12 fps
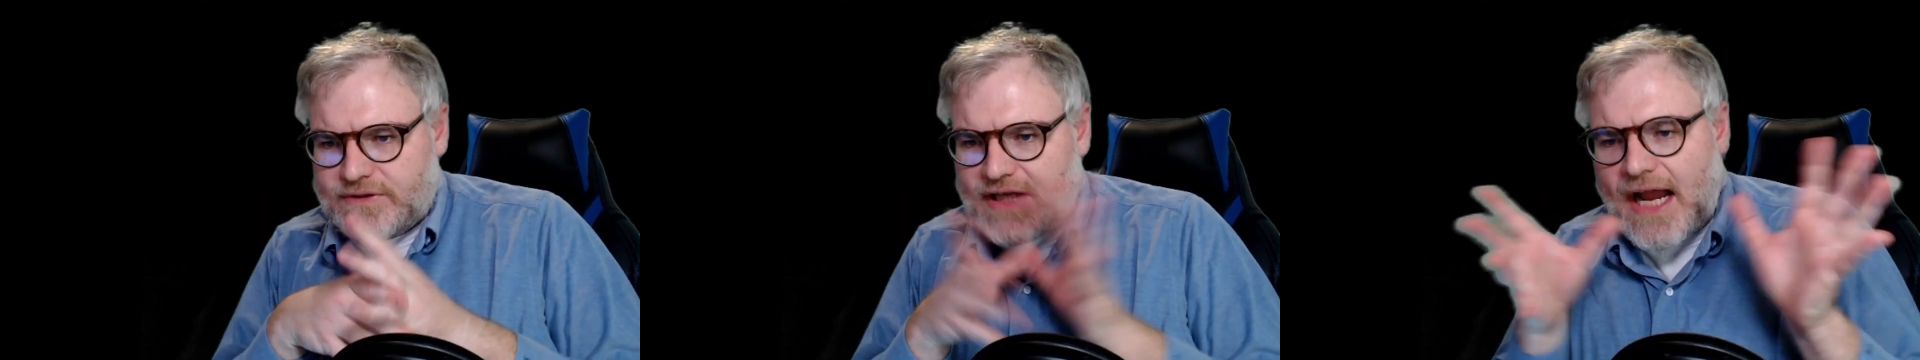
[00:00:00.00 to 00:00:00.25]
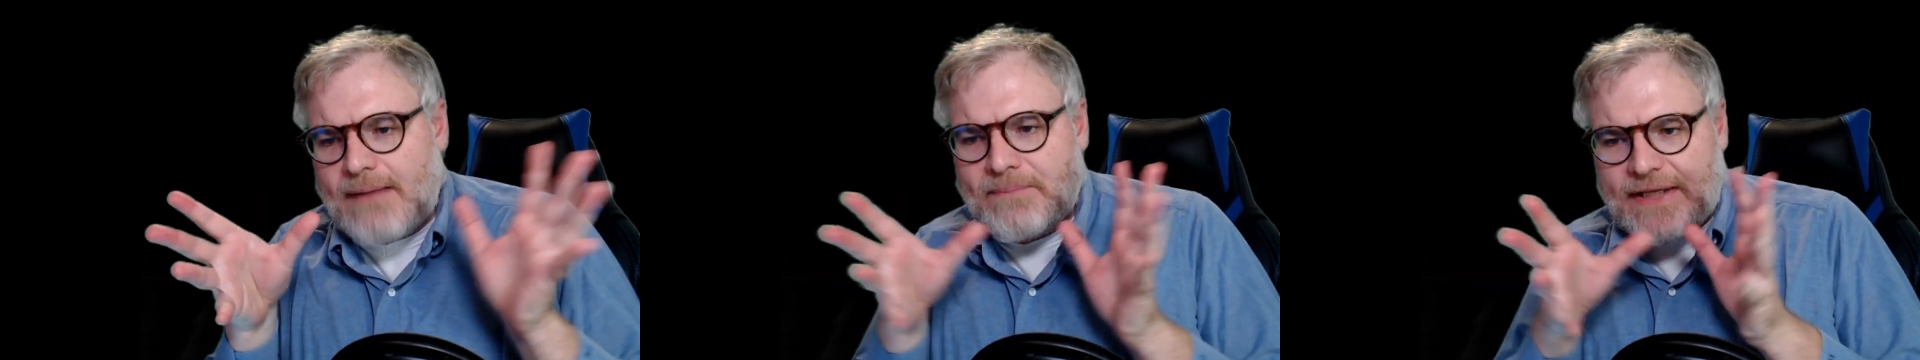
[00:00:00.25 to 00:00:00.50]

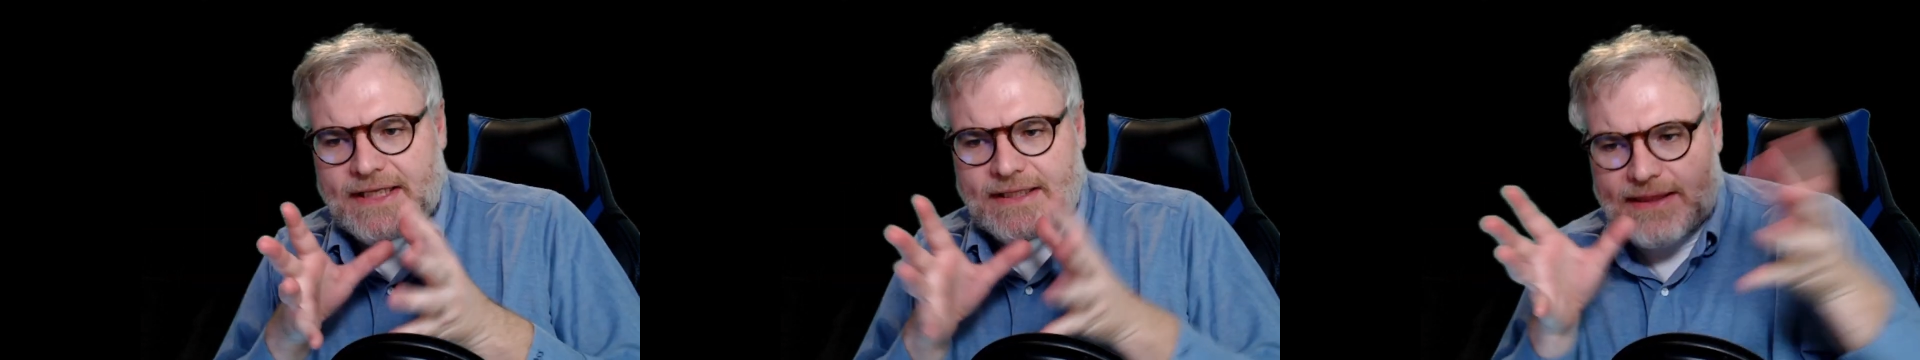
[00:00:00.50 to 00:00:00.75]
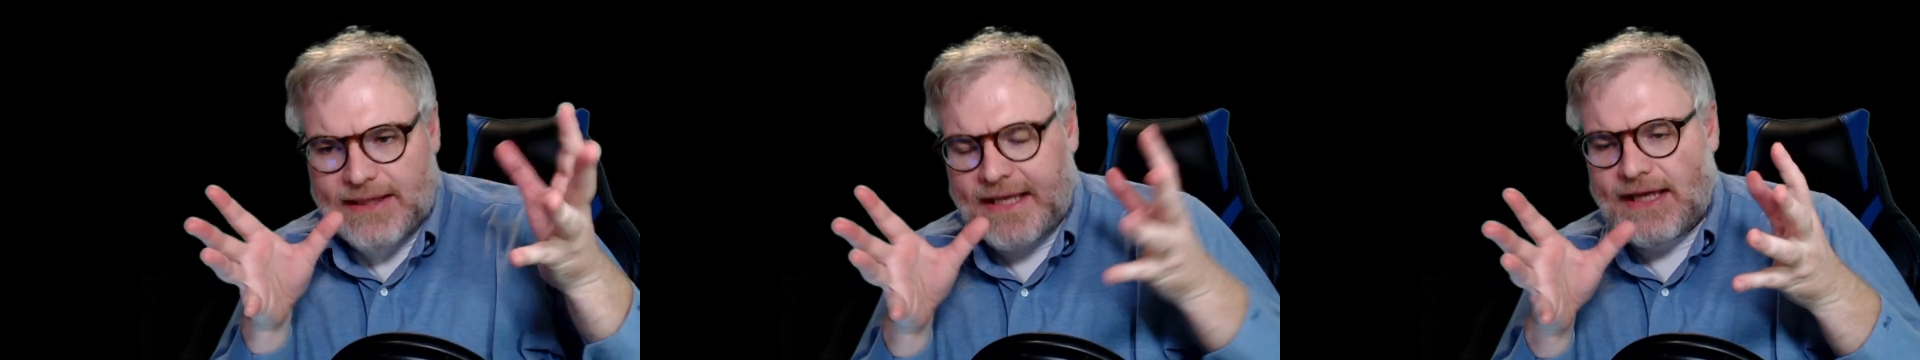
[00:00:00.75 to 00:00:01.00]
topic
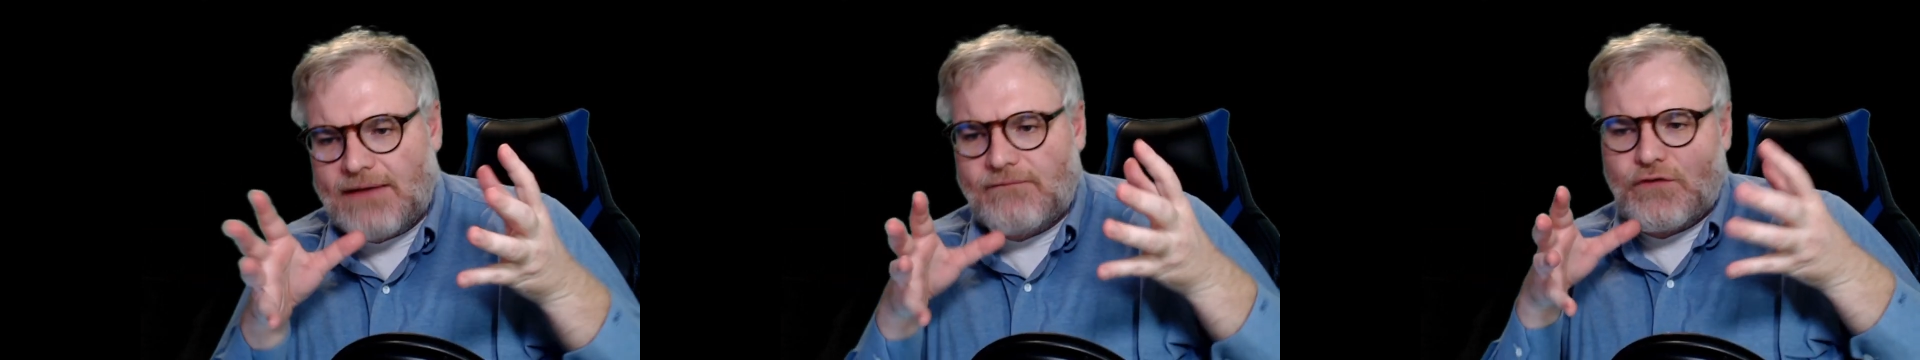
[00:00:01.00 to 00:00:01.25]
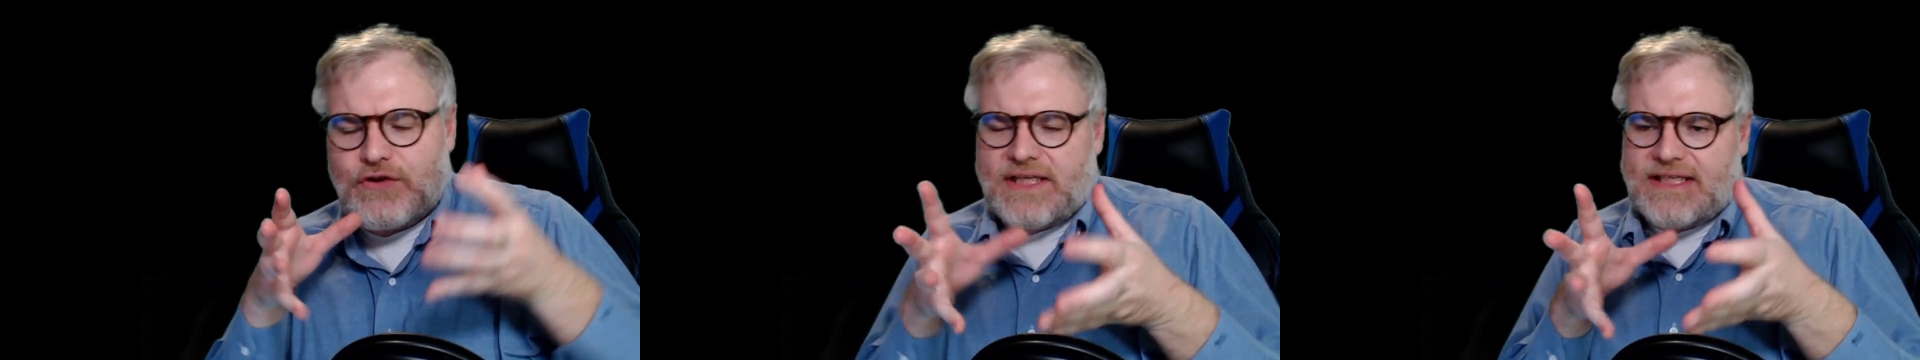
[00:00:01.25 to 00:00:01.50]
thing
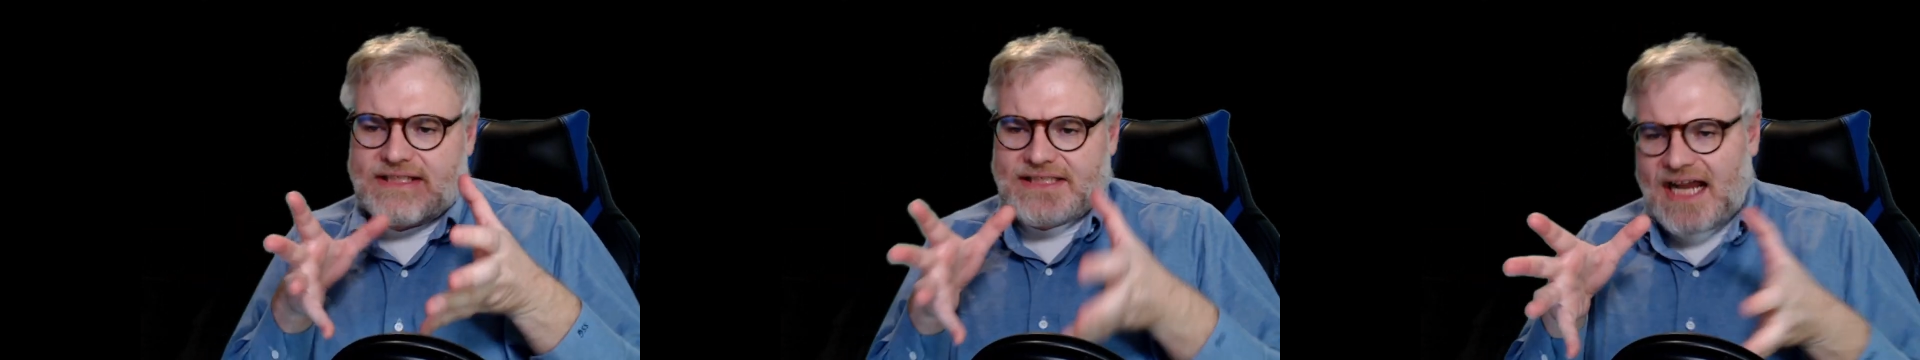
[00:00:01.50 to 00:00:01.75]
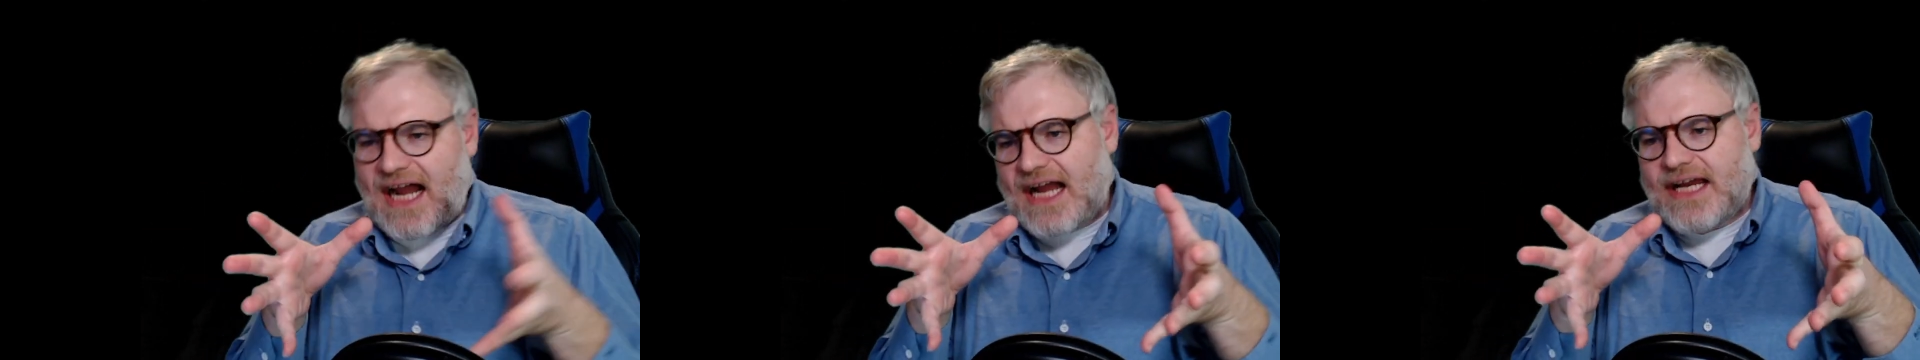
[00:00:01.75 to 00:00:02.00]
for the
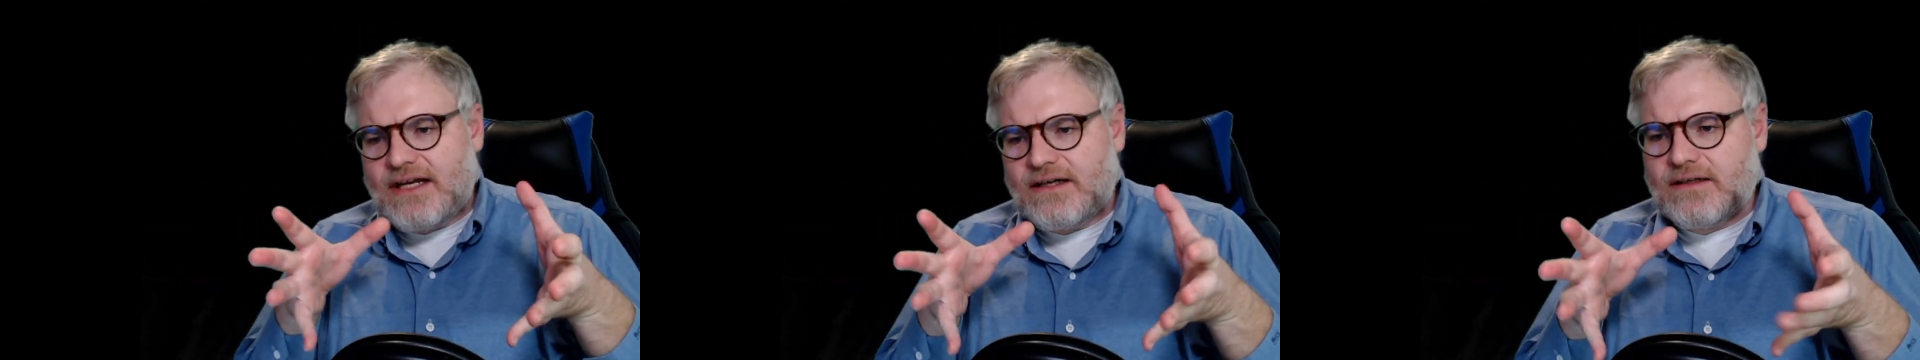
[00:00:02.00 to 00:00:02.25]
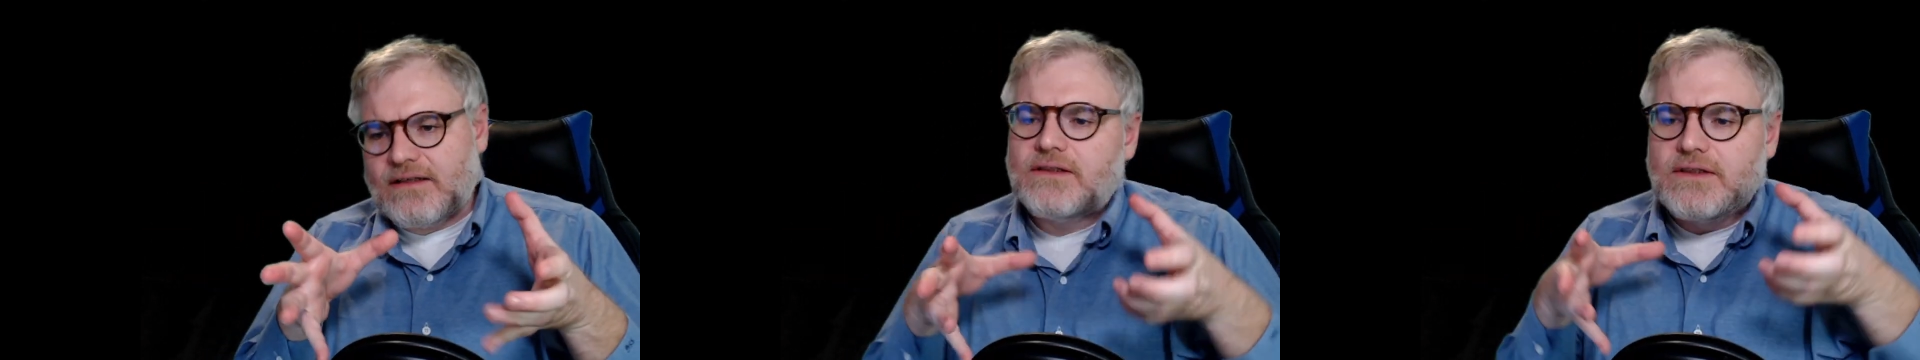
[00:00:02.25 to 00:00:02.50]

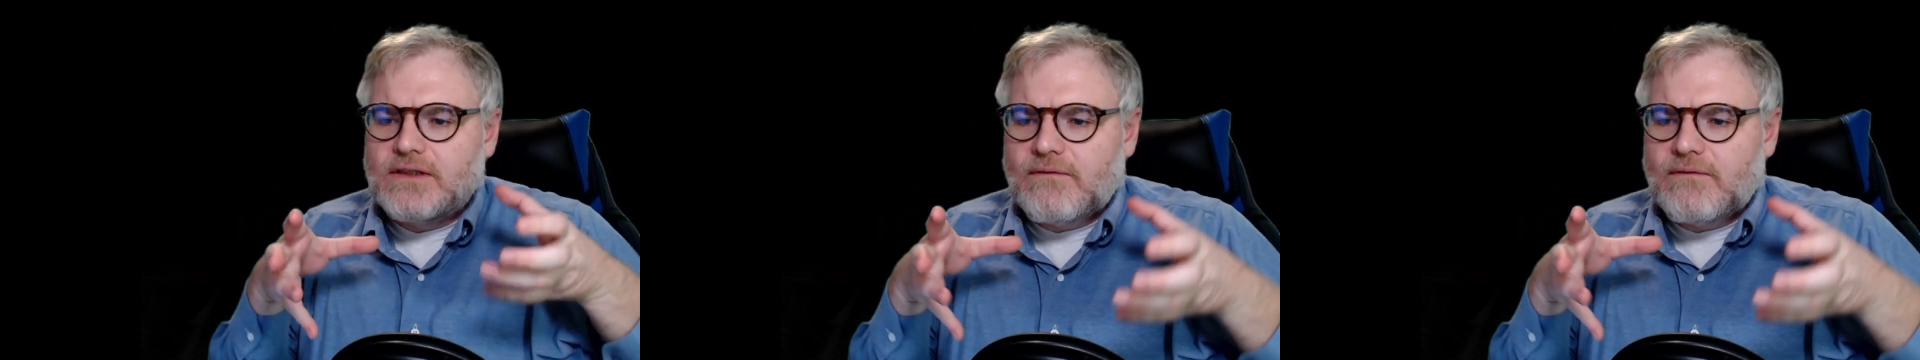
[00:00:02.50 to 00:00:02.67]
entire